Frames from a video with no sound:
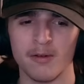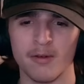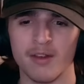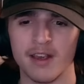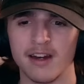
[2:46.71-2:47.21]
so it
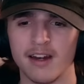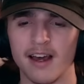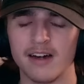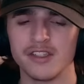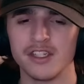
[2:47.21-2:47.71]
was like an
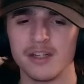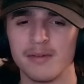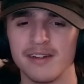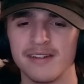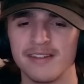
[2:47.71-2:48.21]
analogy,
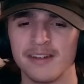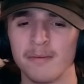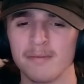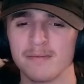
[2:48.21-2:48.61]
but nope.